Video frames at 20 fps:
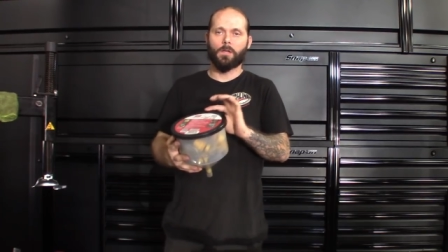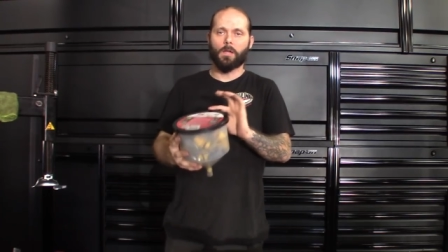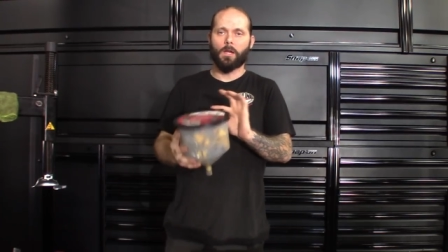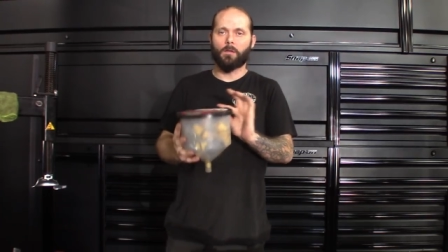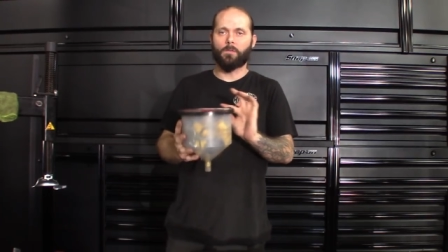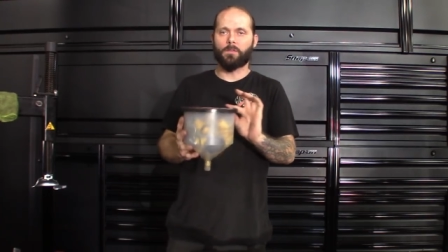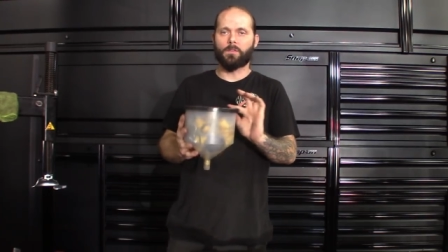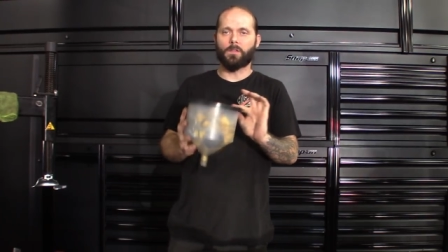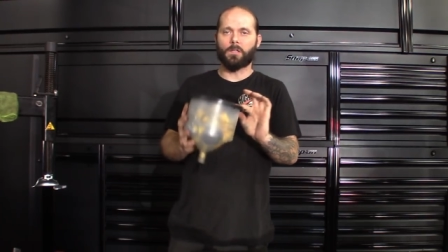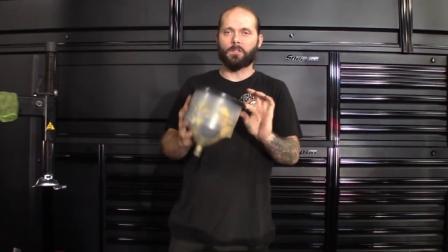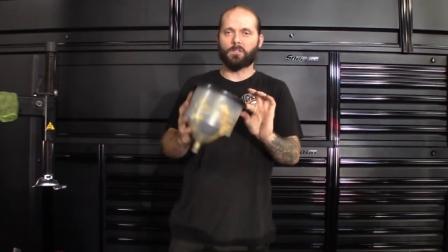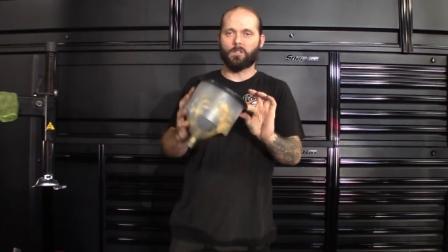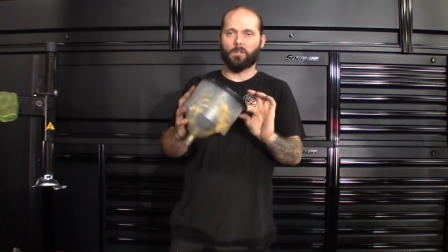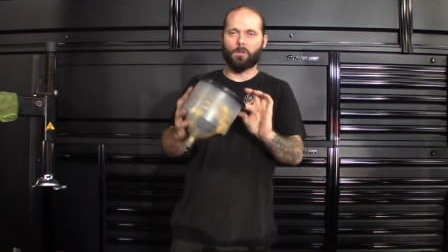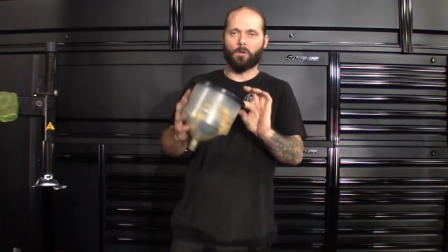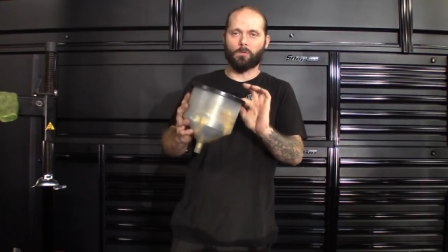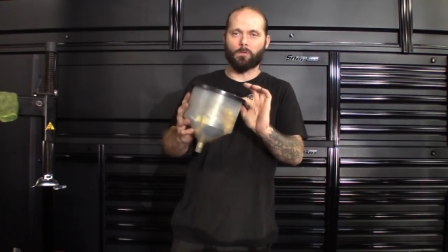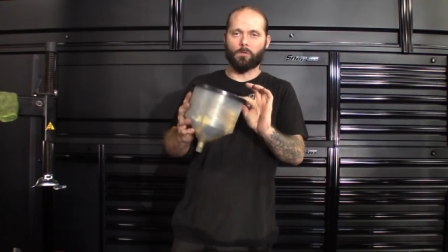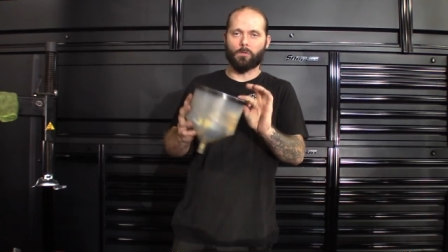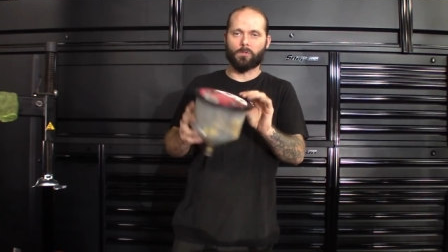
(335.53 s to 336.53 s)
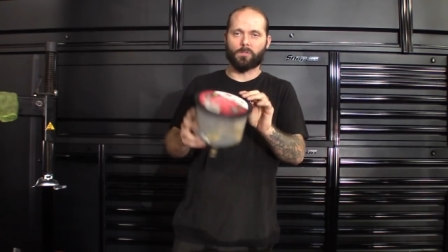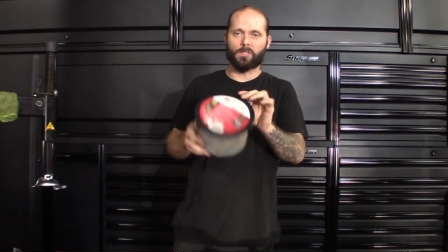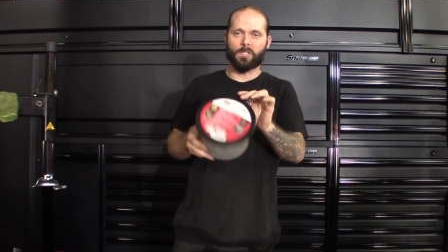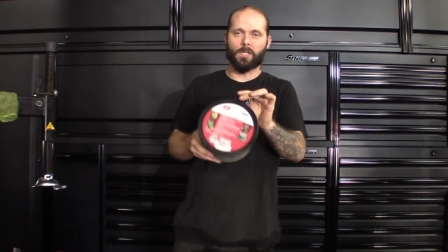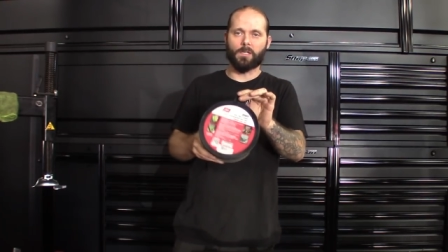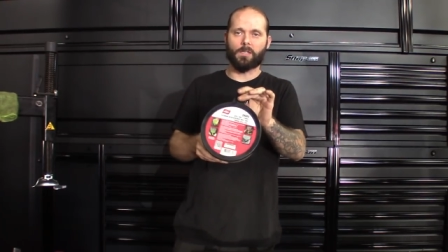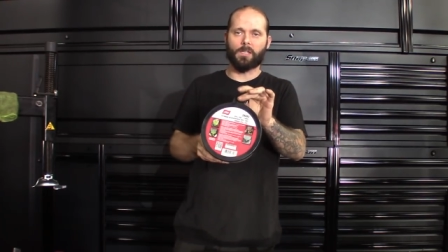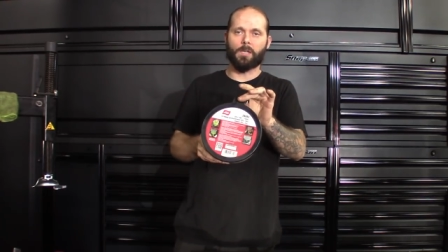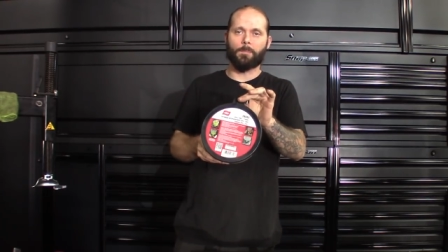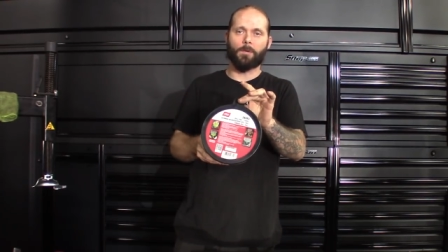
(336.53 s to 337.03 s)
everything so you don't lose it,
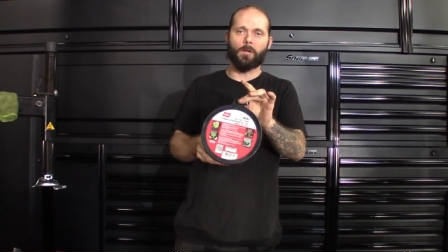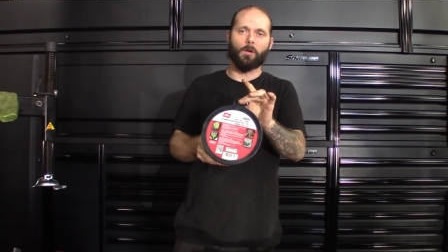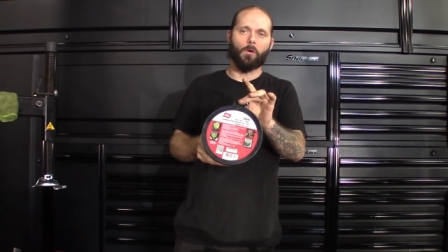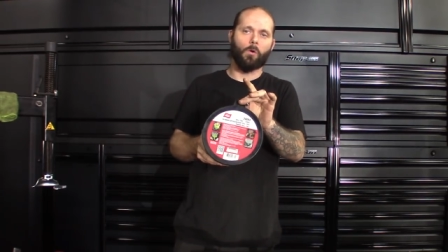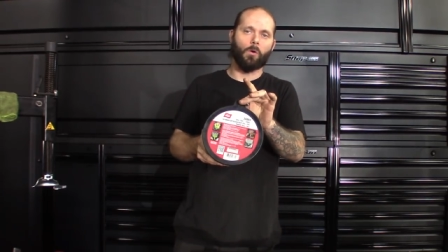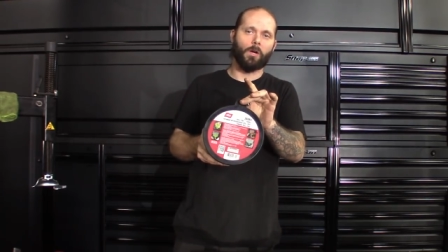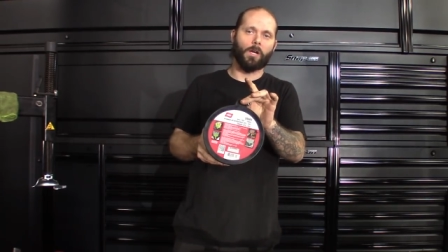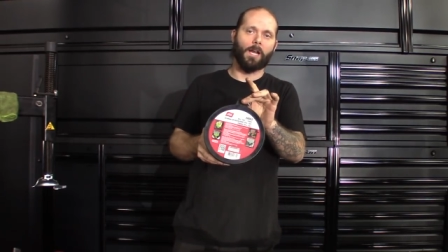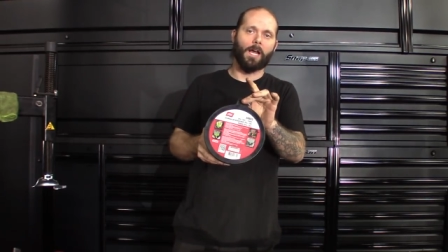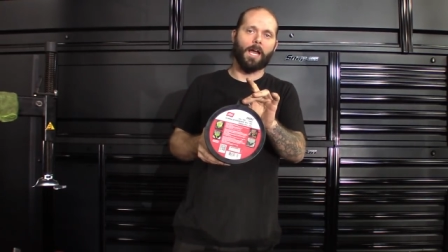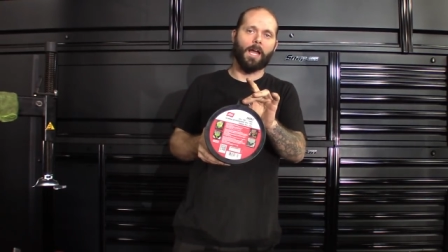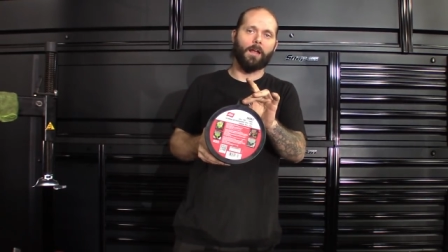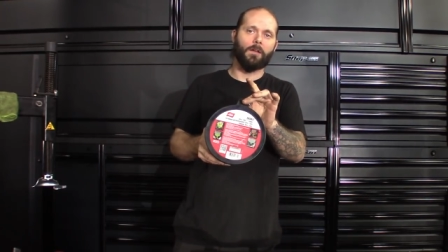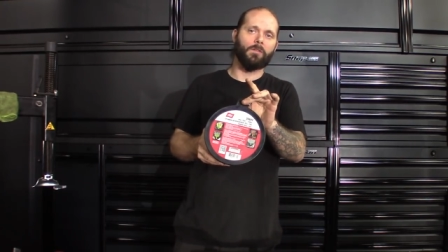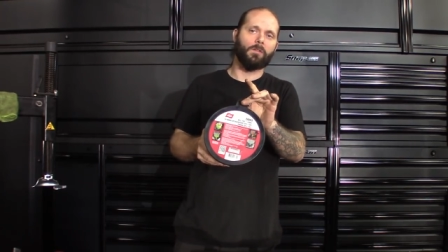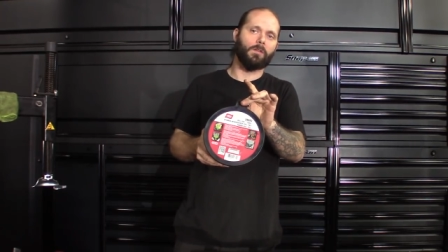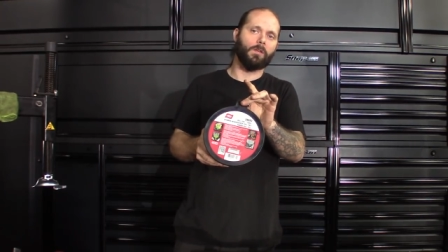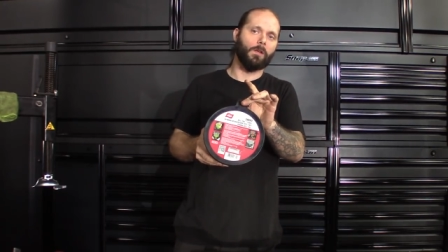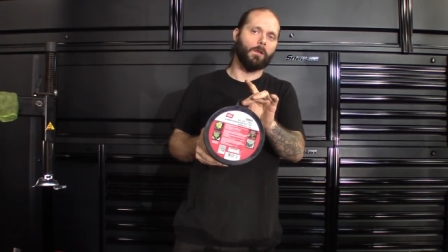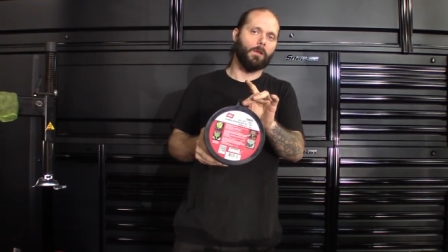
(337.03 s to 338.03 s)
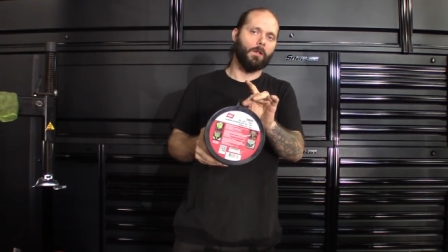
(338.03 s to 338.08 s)
keep it organized.